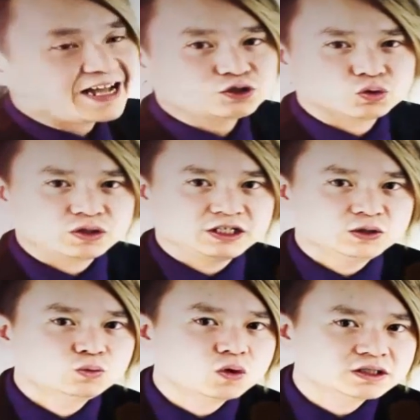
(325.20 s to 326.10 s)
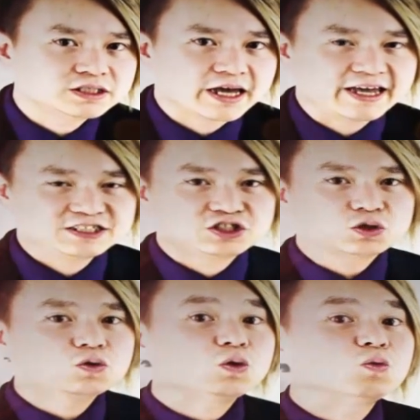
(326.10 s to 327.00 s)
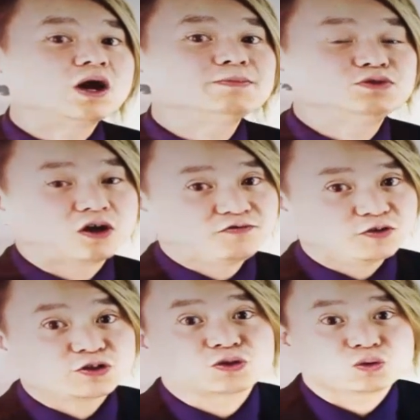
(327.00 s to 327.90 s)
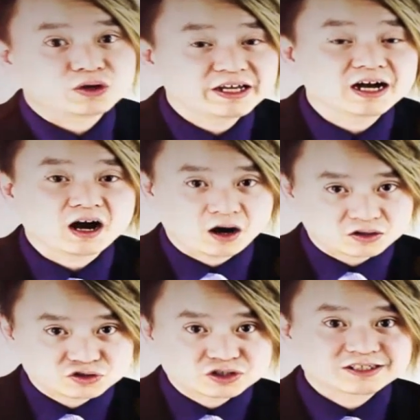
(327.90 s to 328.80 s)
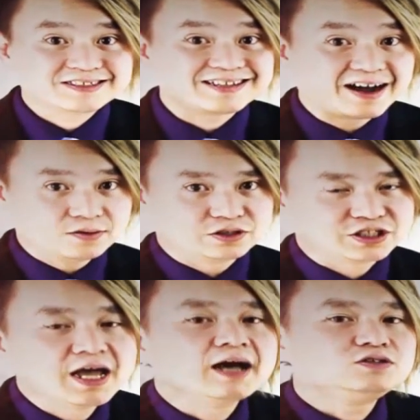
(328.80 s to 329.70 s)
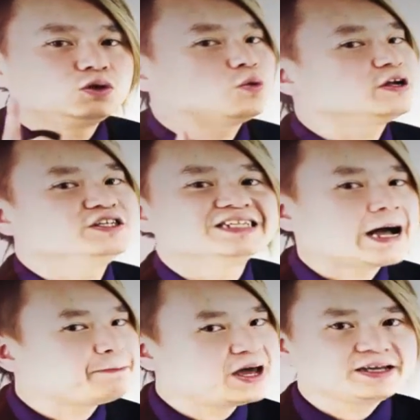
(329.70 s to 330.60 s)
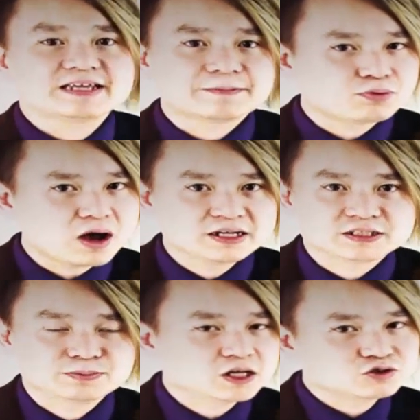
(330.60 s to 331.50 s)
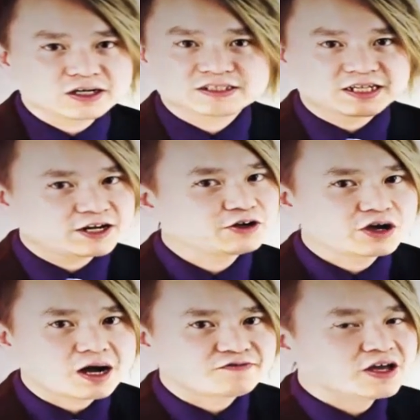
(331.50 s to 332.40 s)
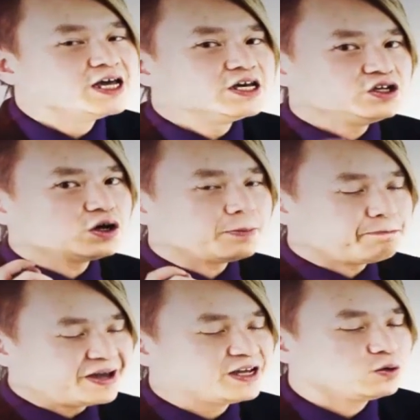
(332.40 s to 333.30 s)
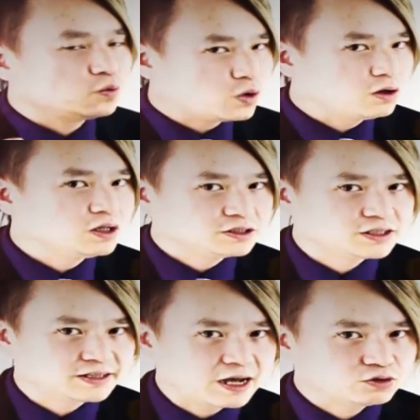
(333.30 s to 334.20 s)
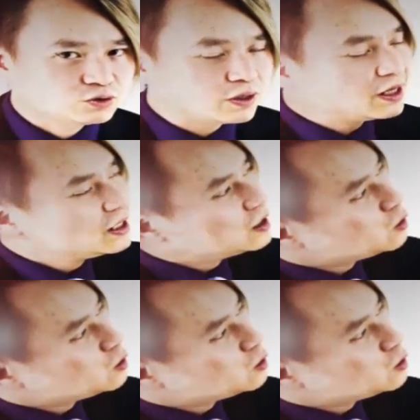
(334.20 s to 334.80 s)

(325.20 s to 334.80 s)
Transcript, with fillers: actually it was a solo webinar for $300. Don't worry, you're not paying that price. I'm not trying to scare you off you are paying well less than that. I just want